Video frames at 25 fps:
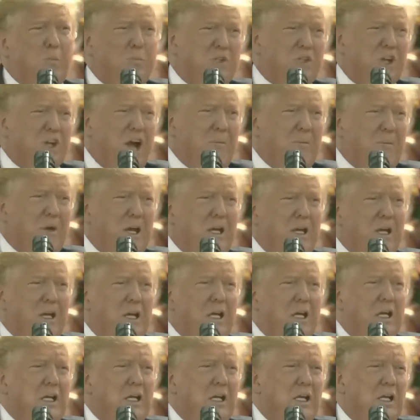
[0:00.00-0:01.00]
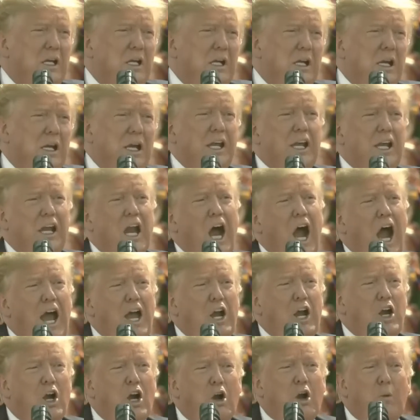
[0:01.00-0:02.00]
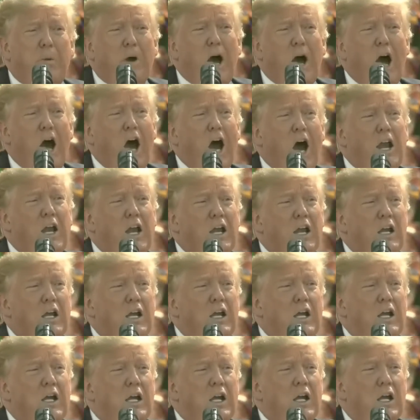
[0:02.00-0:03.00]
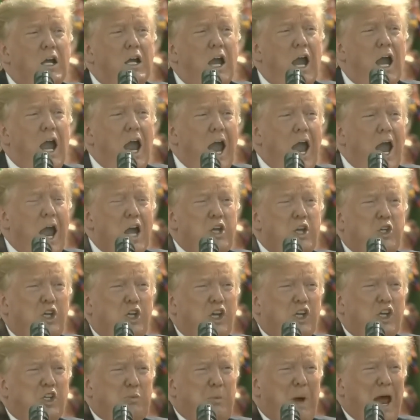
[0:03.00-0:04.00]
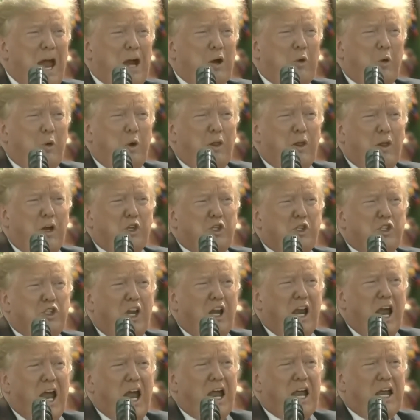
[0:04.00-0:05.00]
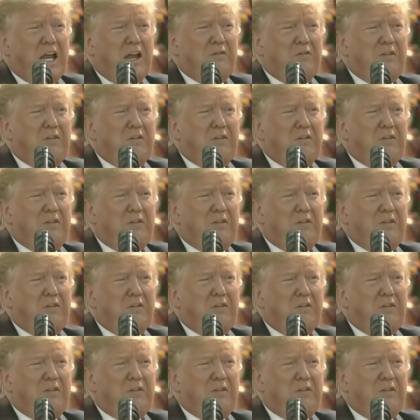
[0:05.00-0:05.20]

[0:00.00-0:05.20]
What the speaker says: Summit in Hyderabad, and she is back with us today.